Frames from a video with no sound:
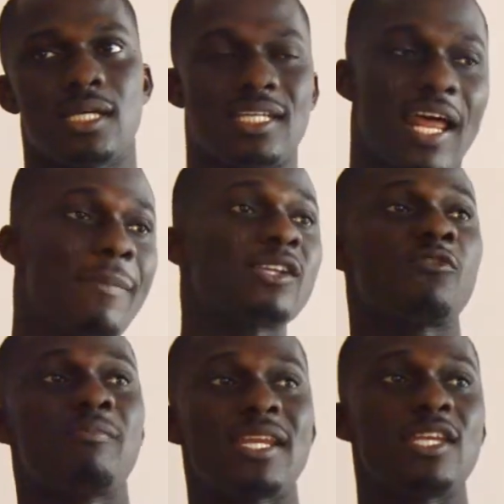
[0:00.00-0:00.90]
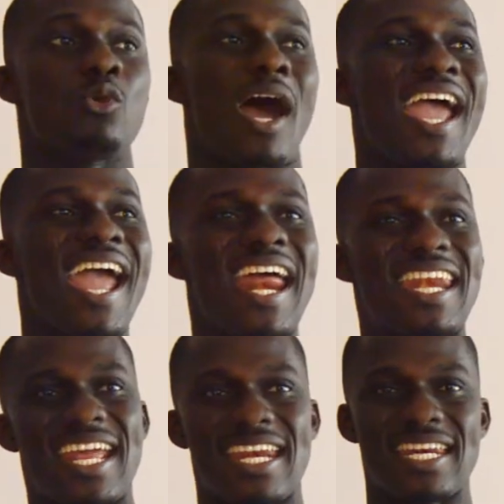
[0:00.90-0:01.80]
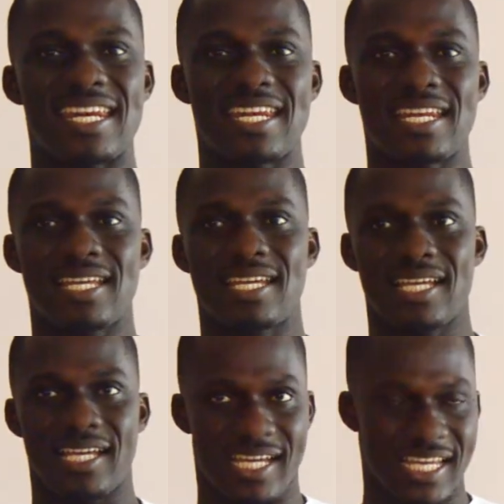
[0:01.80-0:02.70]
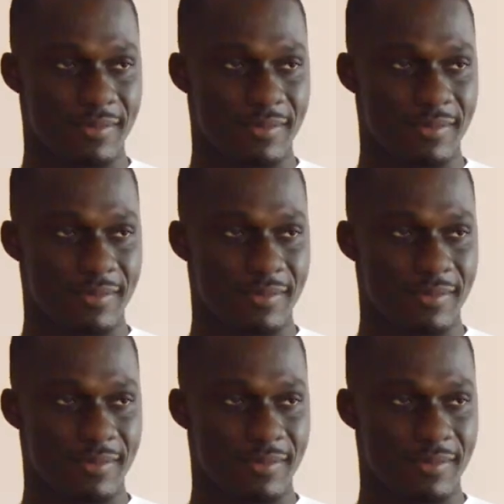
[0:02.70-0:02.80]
The amount of money you are earning is